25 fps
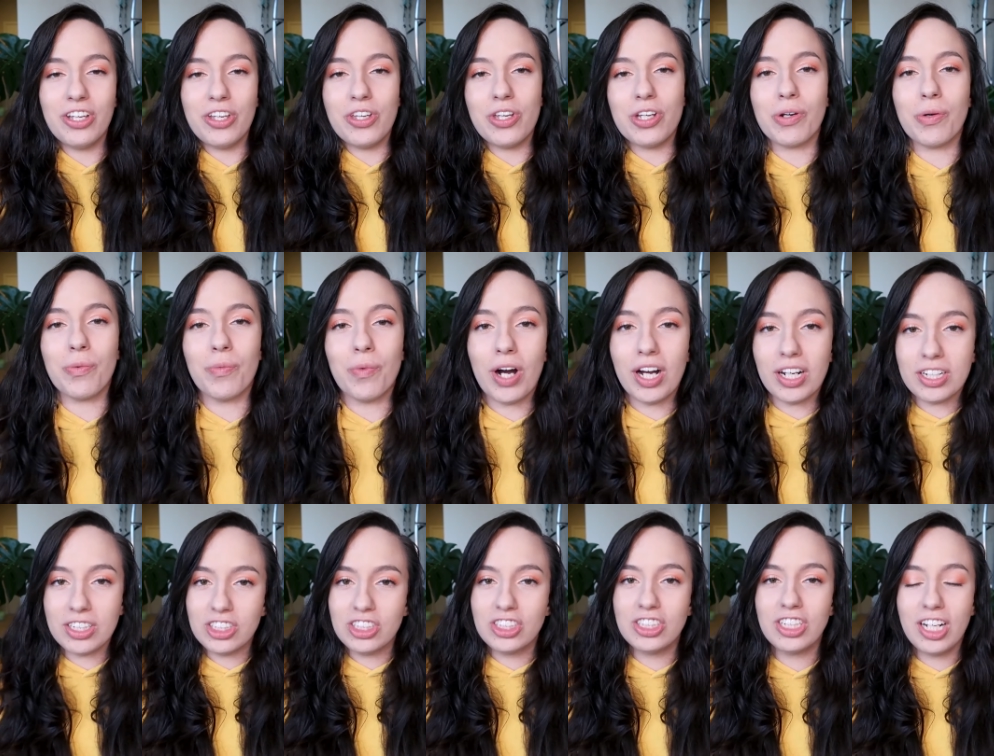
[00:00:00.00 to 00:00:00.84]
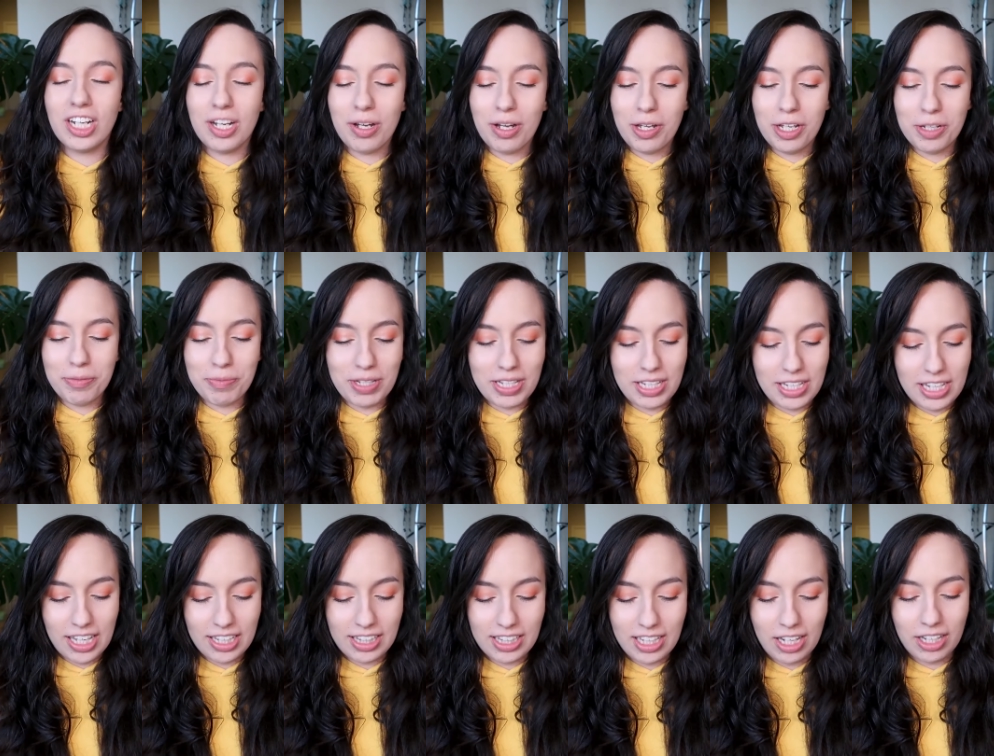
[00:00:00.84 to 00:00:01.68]
you can watch me
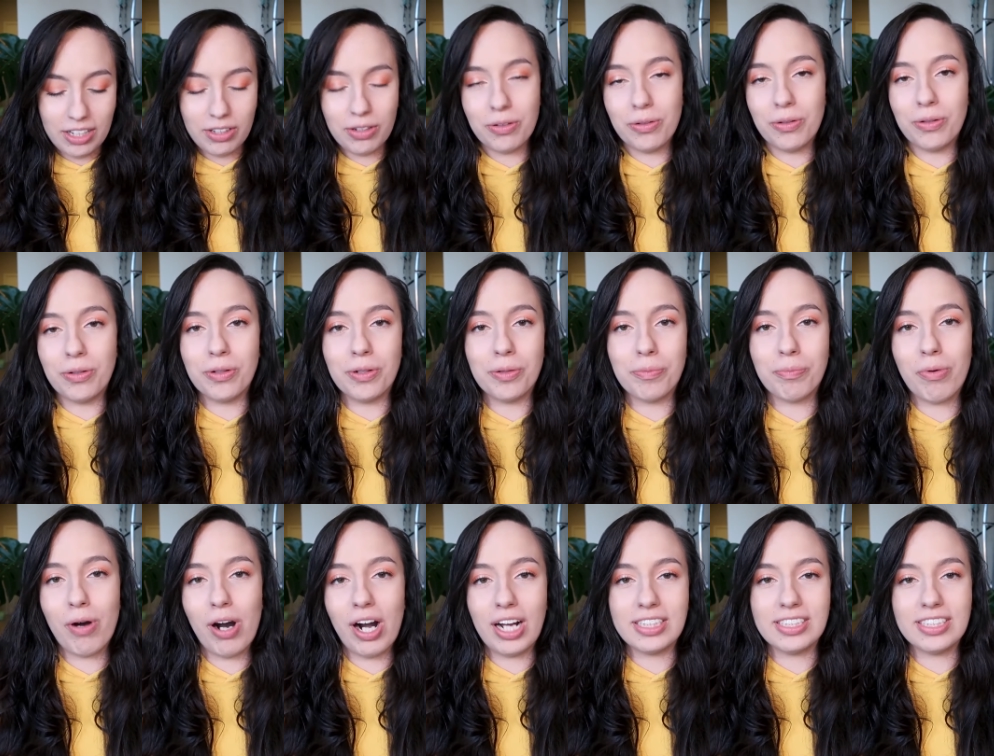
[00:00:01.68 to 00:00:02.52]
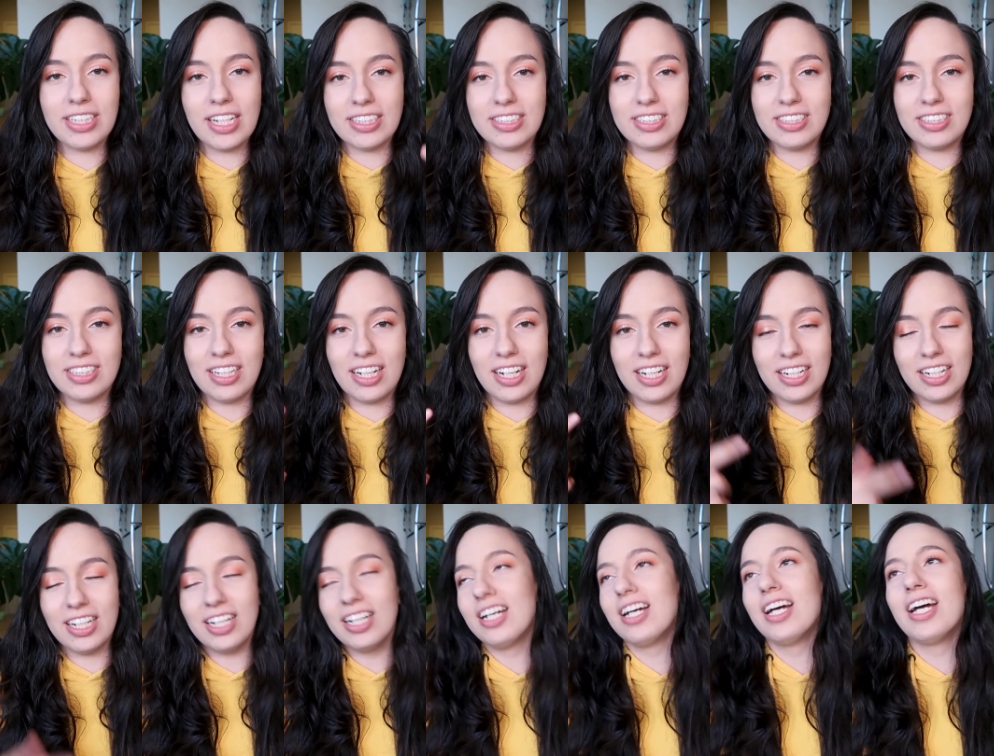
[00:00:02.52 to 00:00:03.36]
get that whole process
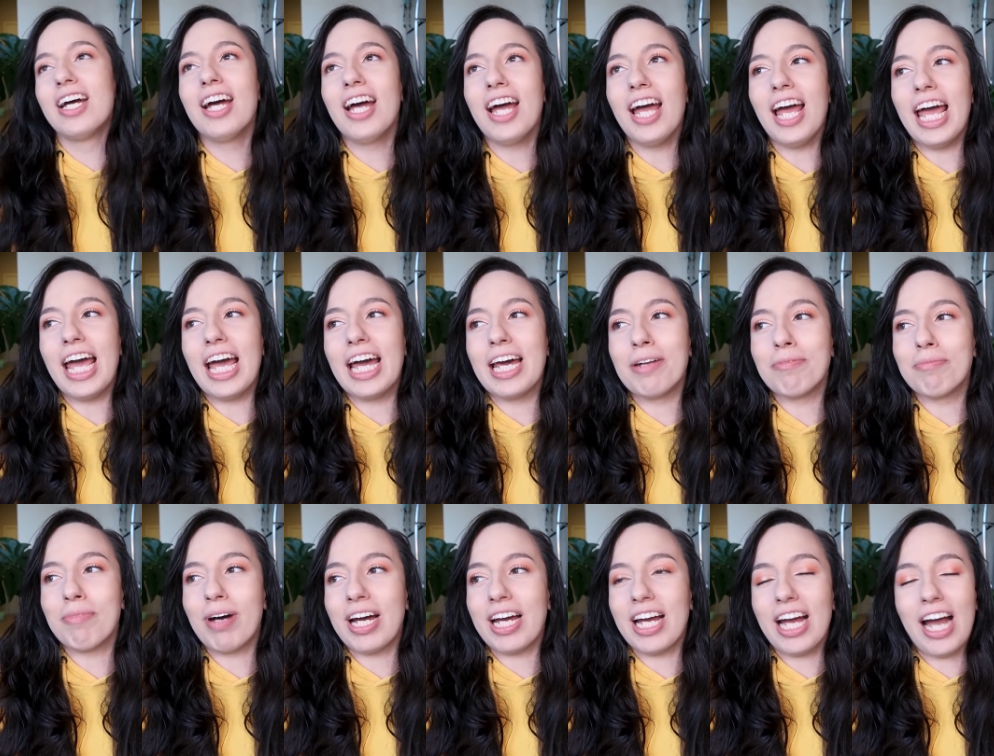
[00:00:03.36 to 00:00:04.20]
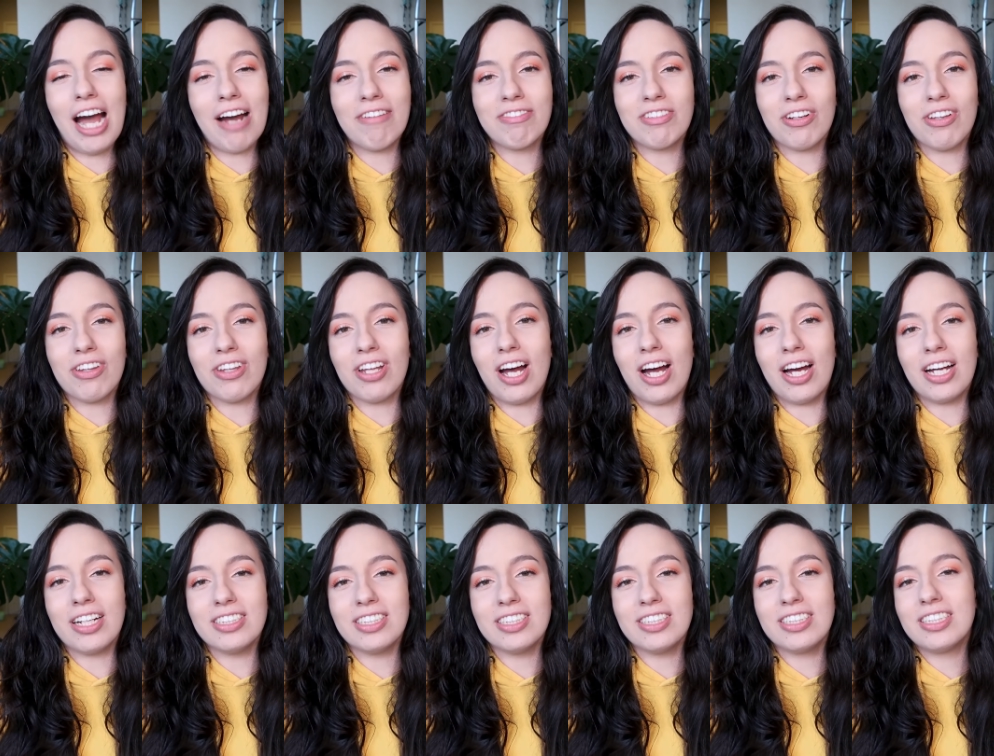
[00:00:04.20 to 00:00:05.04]
done and my
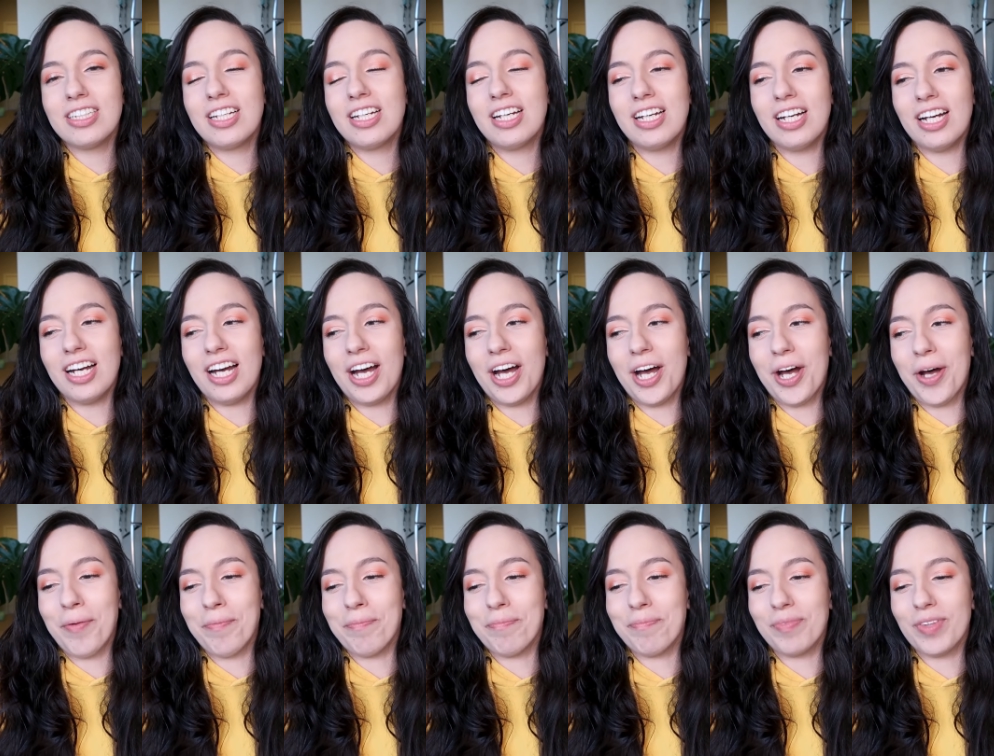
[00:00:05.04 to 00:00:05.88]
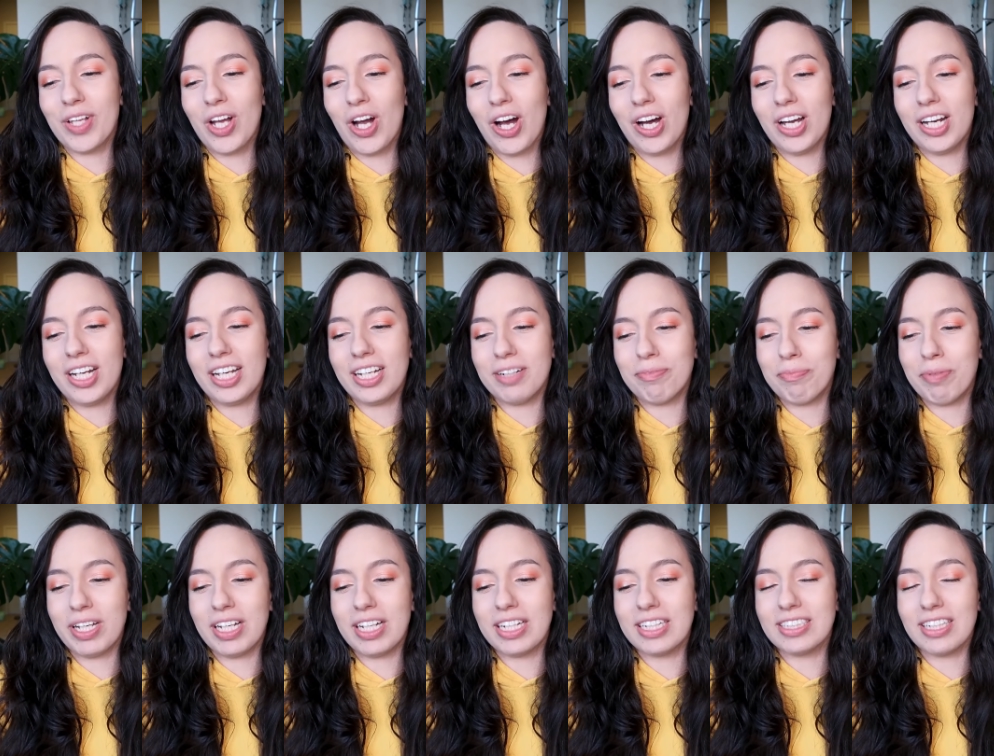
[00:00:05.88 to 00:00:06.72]
afterthoughts on it,
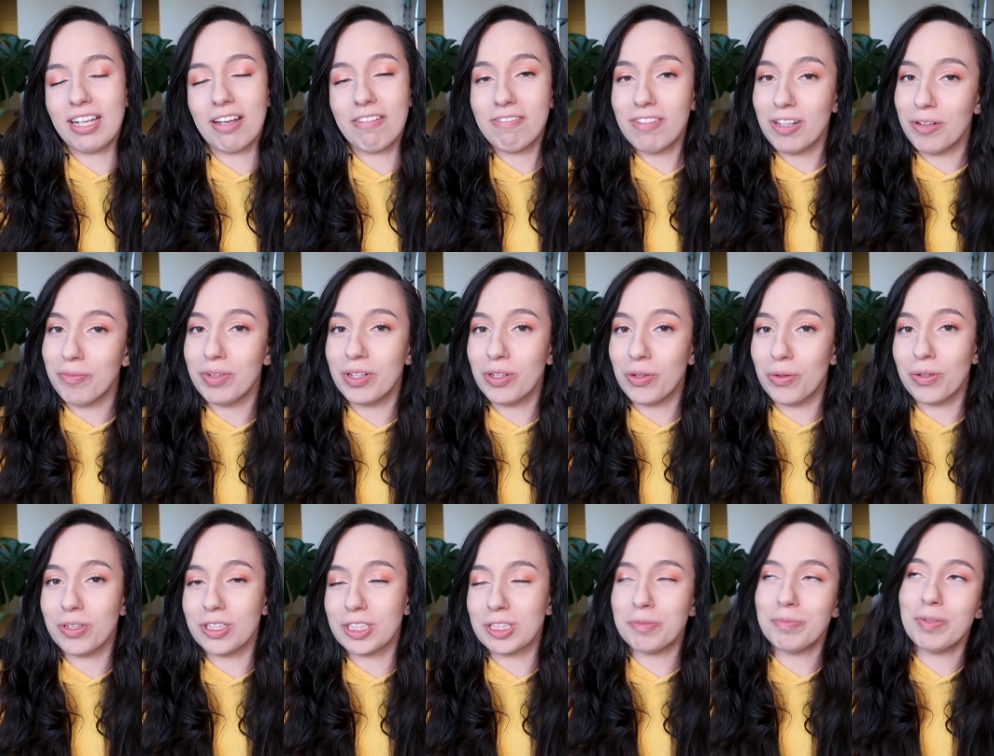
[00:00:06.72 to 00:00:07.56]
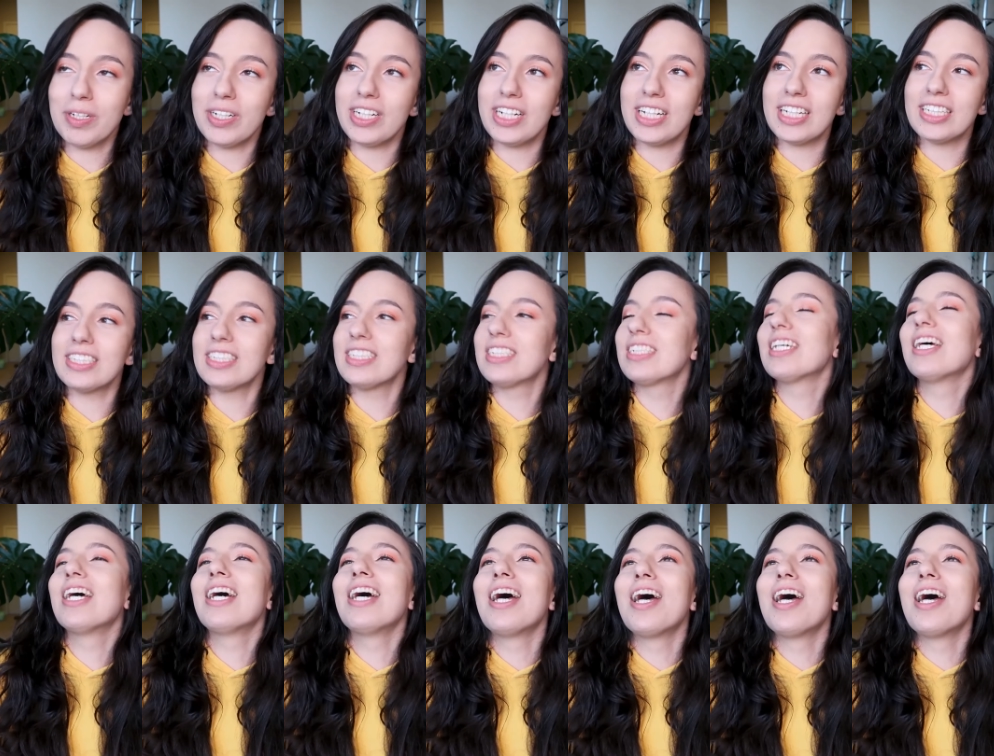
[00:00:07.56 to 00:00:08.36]
because I filmed the whole experience.